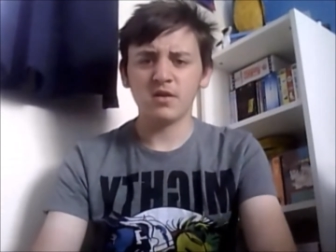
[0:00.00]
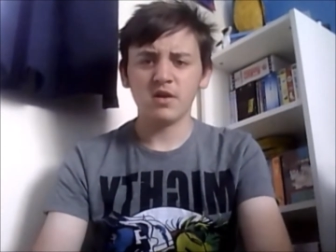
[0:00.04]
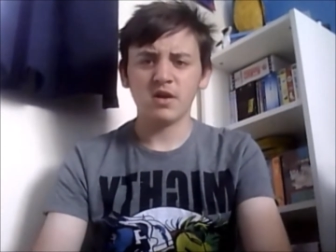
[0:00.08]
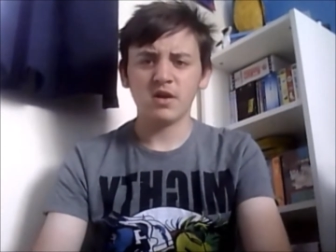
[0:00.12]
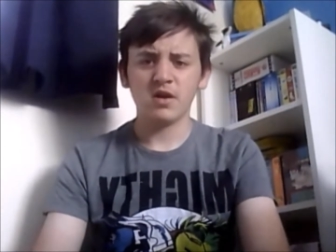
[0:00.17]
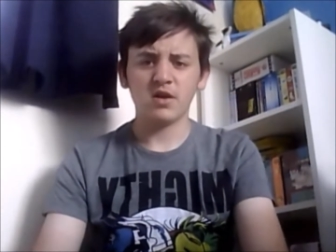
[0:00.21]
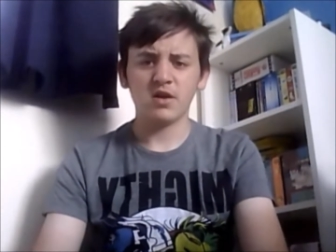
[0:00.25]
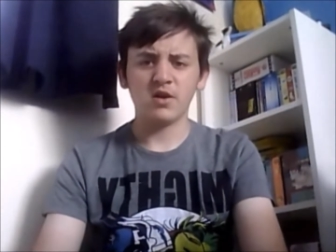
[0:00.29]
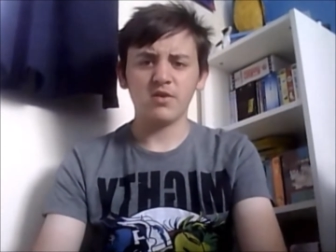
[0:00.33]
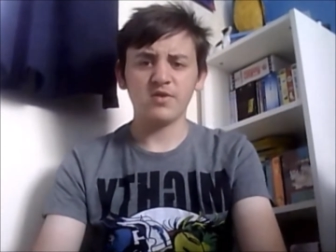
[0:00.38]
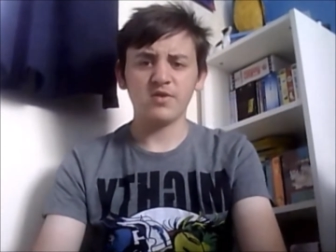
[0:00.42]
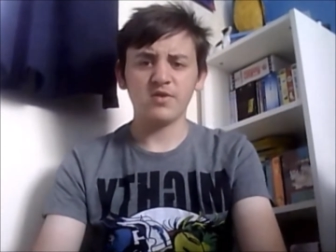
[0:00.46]

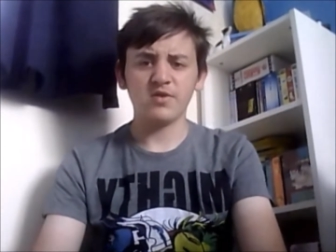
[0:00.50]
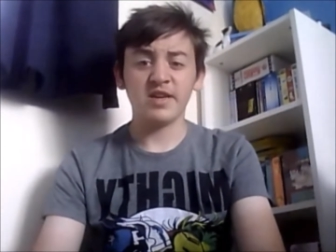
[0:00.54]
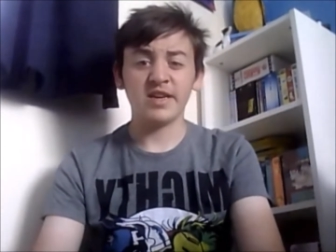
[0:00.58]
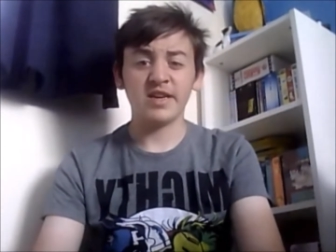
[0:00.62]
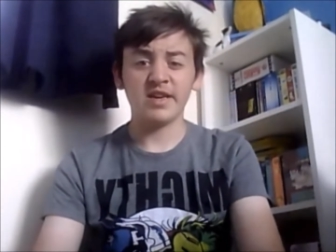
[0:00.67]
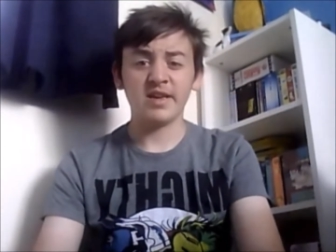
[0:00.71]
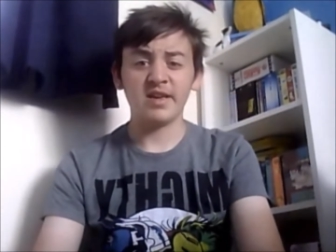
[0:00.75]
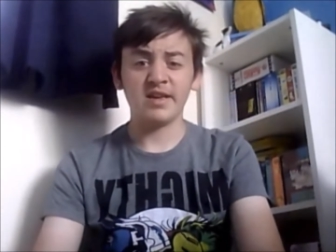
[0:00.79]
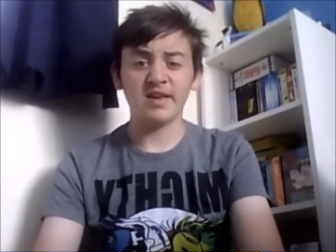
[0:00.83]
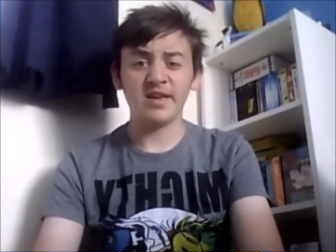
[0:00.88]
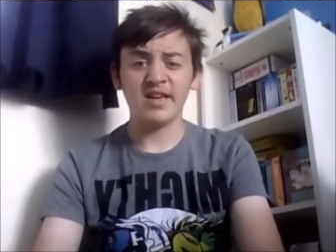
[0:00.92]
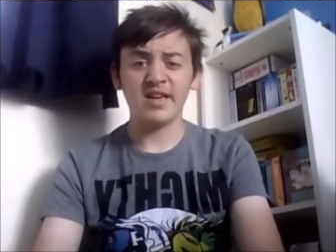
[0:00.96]

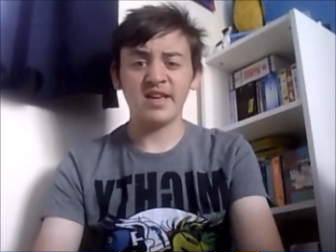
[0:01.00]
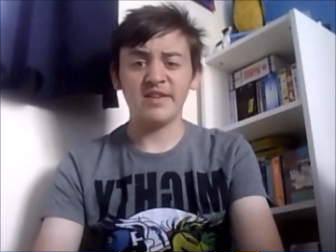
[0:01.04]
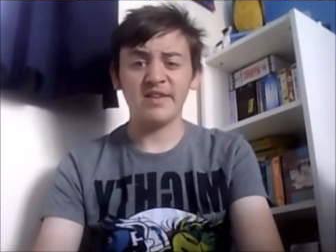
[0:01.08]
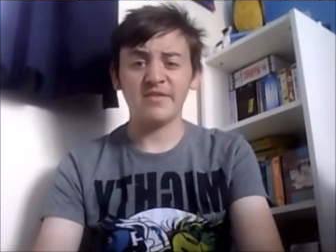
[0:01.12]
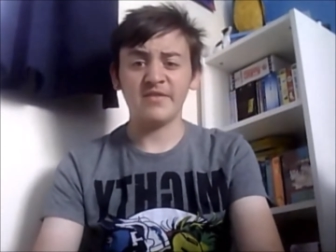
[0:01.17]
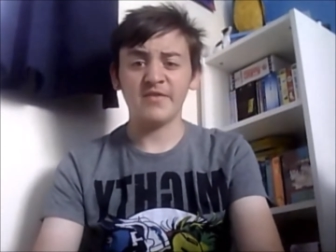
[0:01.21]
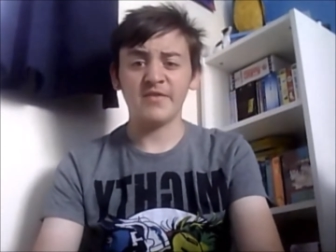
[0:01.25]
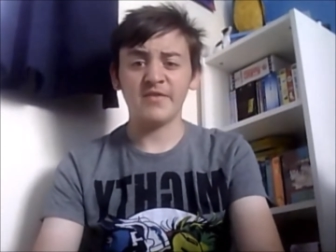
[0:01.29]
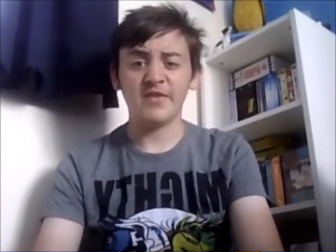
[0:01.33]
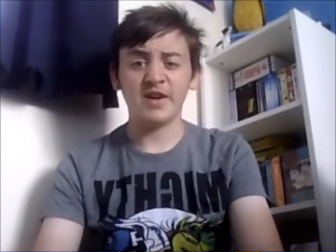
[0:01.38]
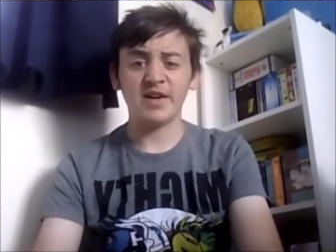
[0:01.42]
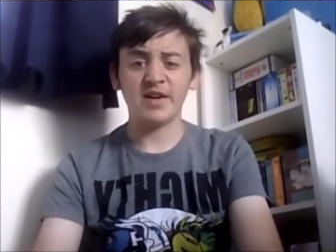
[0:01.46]
clothing he
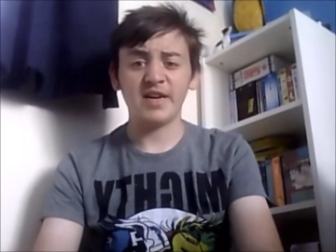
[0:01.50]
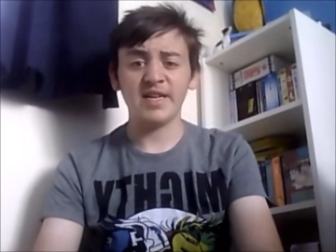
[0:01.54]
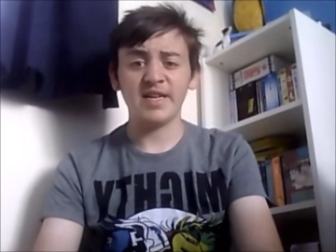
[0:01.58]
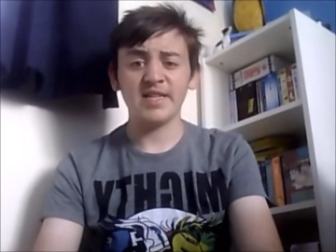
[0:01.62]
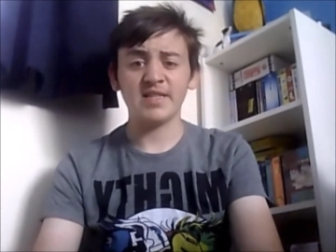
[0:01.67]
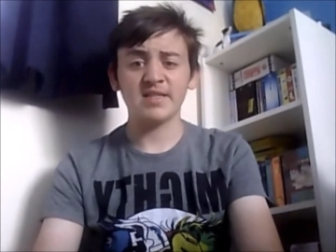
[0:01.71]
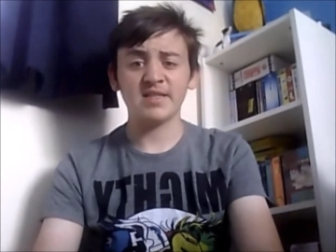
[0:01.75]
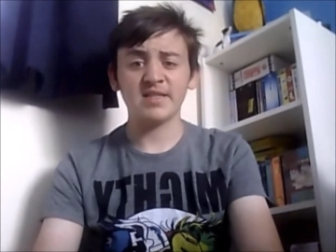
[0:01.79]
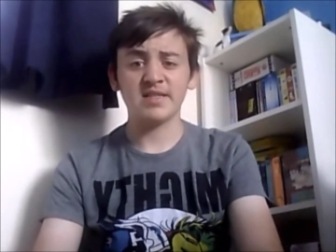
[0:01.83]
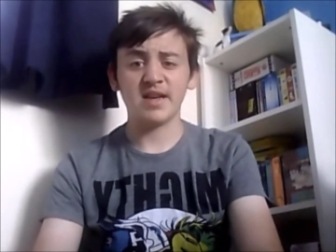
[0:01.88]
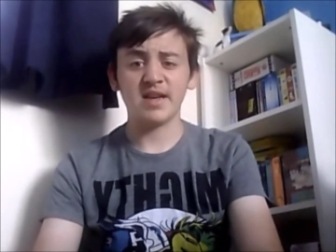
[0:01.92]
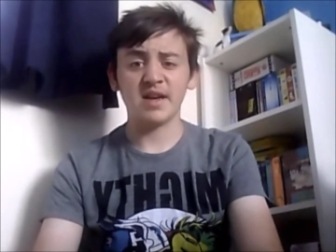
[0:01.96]

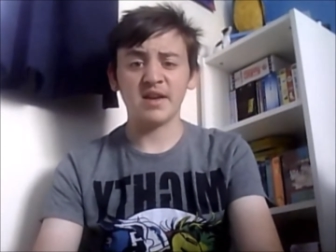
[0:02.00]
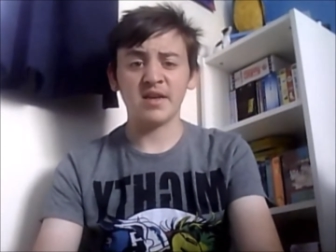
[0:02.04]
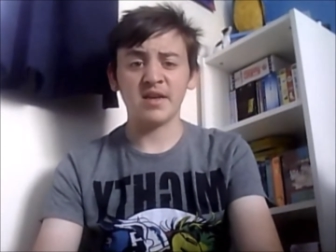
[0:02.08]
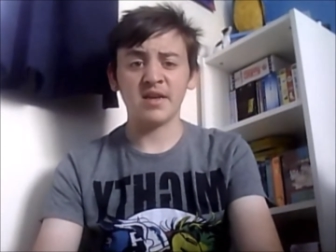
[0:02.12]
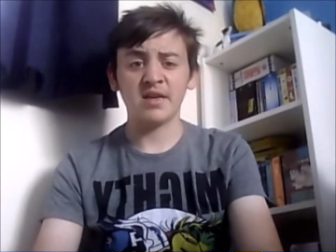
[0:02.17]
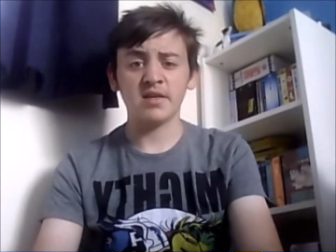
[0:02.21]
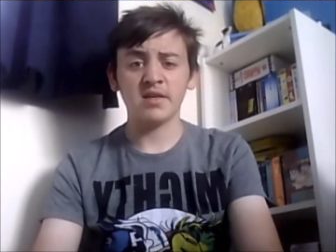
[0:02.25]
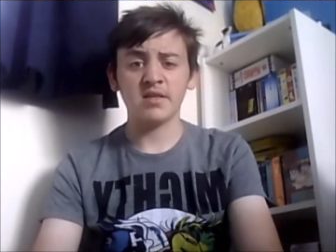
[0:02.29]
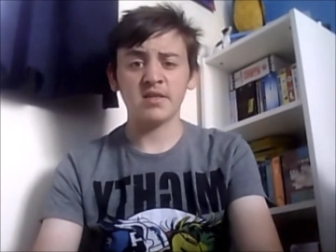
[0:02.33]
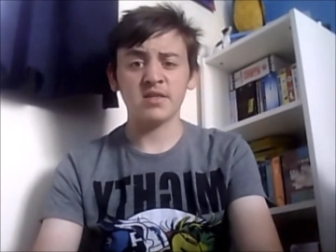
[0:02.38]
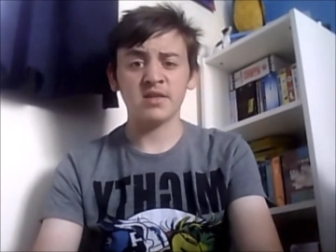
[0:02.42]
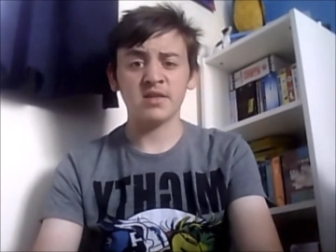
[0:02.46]
finds and he
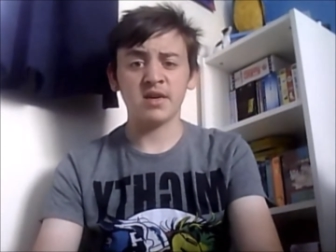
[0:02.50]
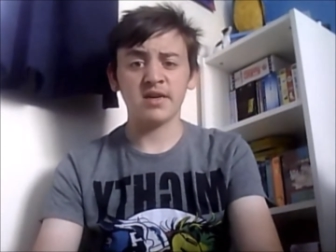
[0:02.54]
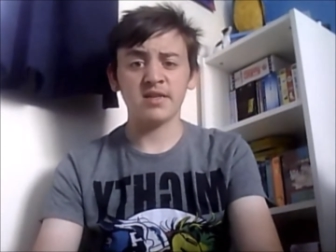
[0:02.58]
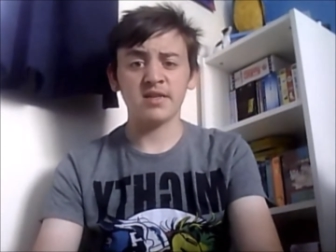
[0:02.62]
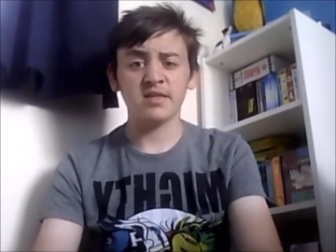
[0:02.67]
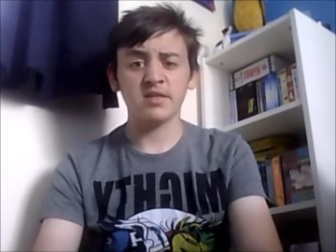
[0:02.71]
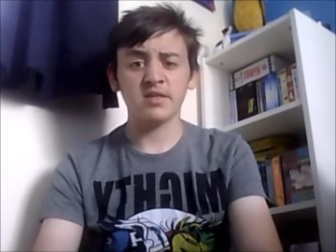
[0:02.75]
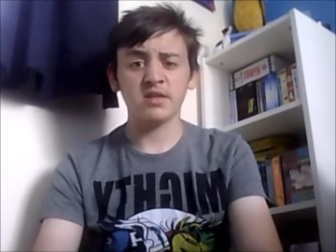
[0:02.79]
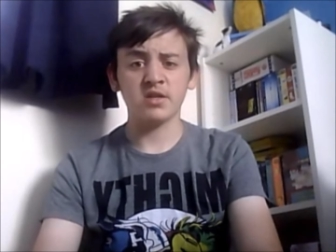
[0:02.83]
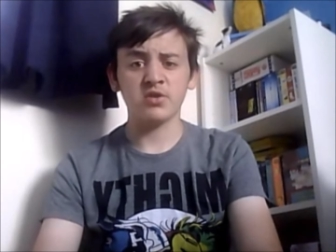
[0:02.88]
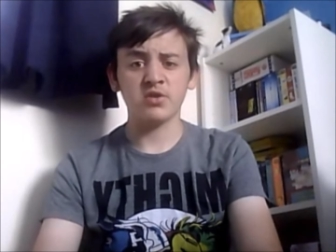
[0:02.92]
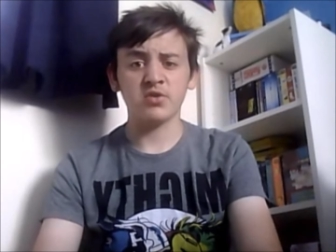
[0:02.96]

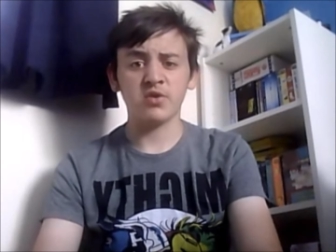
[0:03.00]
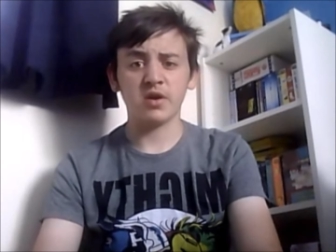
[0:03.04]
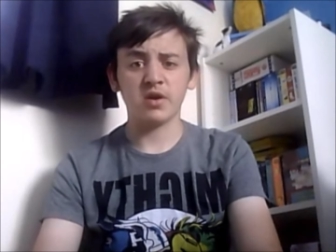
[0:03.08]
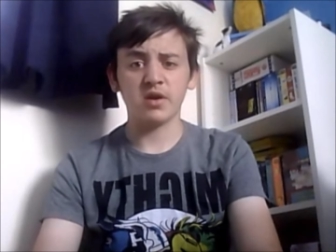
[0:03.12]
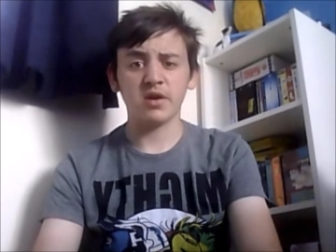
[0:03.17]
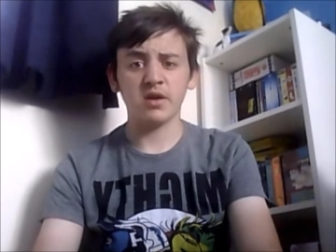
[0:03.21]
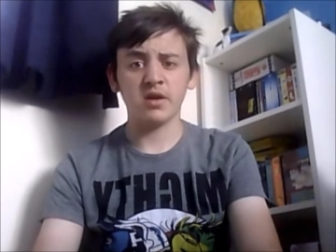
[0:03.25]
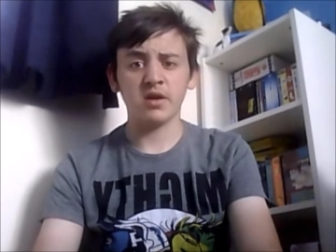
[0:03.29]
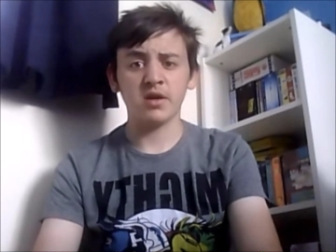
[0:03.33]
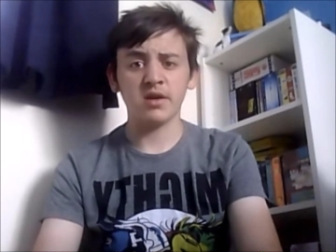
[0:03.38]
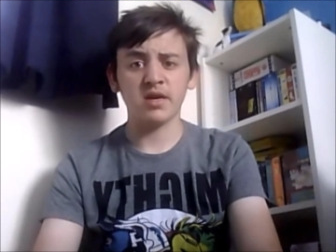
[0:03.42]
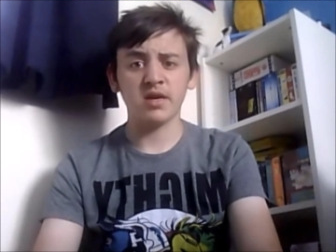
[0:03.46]
decides to try
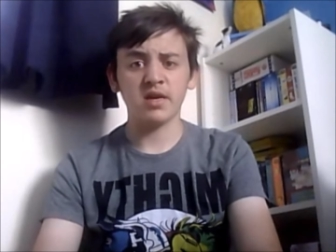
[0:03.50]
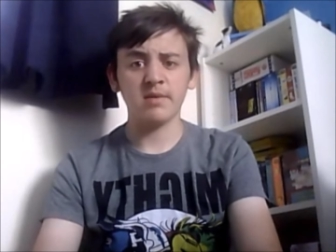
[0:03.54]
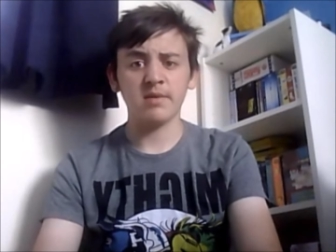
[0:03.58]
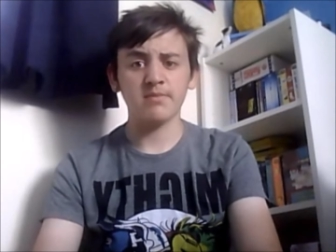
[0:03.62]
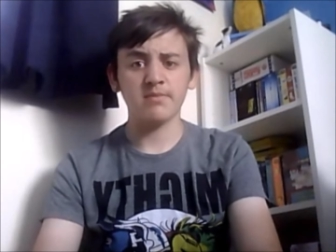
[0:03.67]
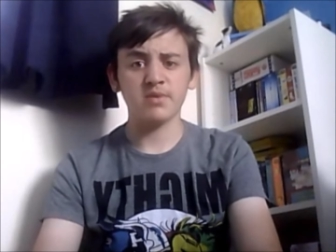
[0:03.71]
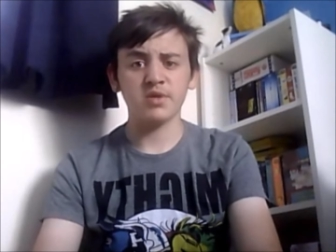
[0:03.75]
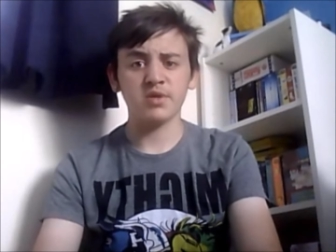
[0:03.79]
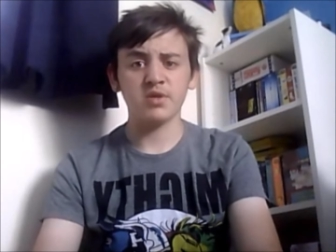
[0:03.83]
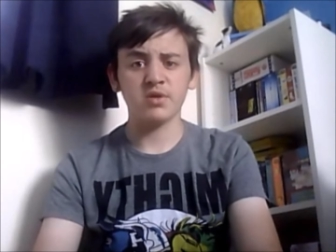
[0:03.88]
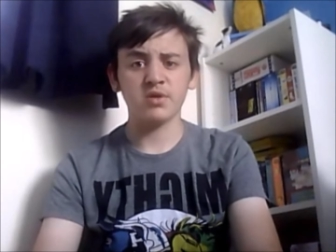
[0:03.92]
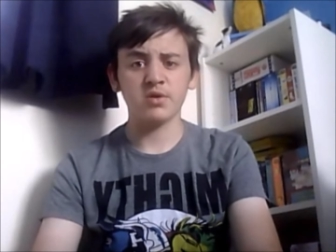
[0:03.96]
on her
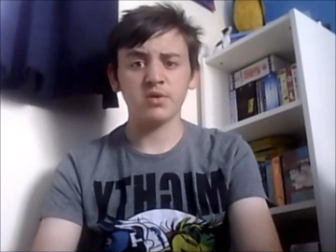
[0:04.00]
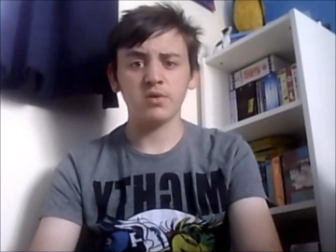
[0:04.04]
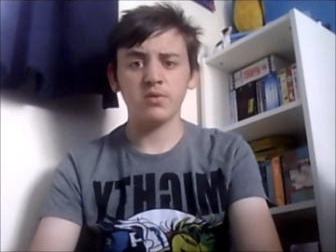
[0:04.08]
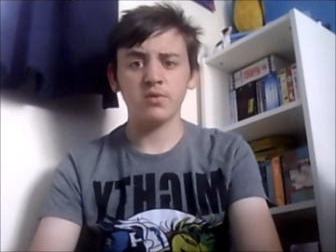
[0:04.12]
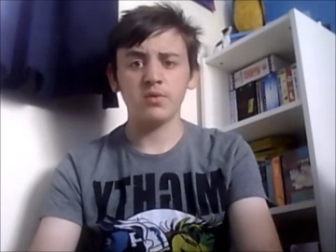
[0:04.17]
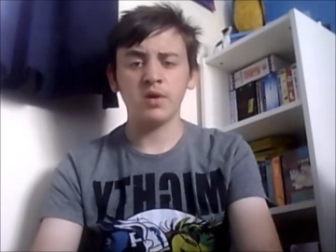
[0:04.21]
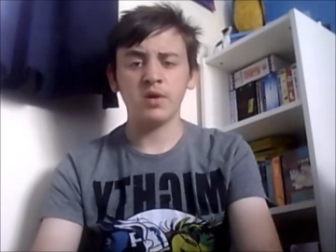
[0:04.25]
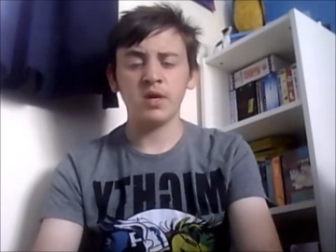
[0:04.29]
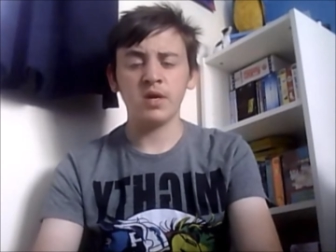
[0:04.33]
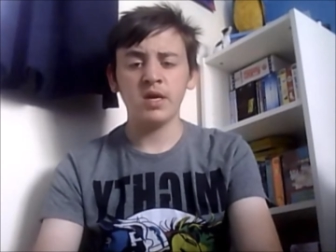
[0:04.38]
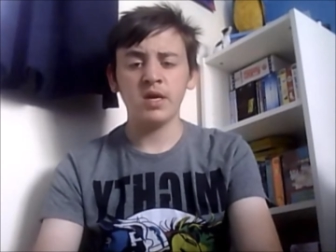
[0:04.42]
gimp suit,